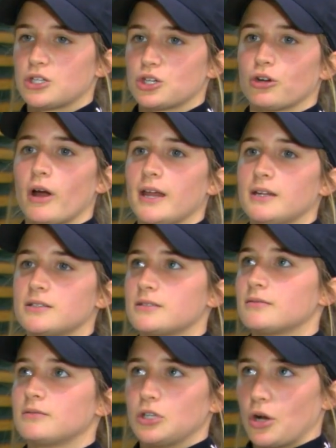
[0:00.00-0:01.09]
get your grades,
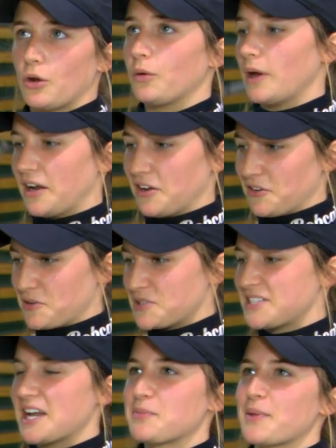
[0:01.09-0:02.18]
you know, at a
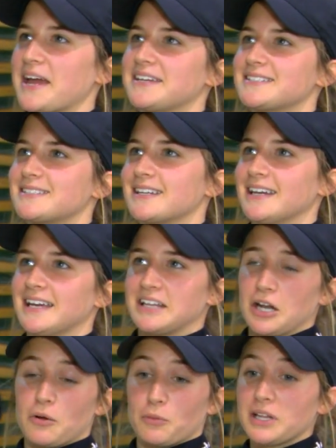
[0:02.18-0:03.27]
steady pace,
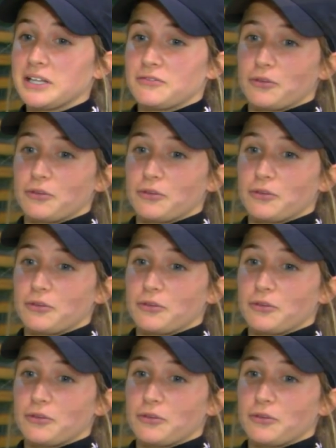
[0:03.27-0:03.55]
then really